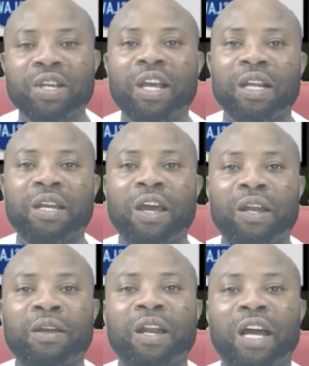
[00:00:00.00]

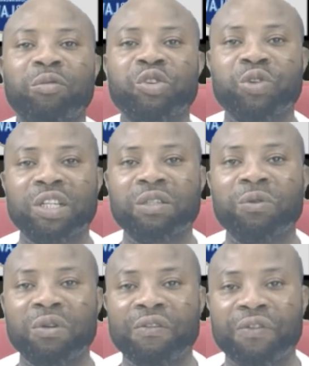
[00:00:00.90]
then administrative
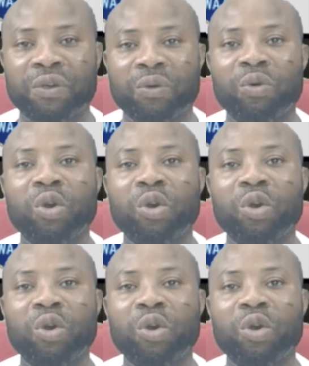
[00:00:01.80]
review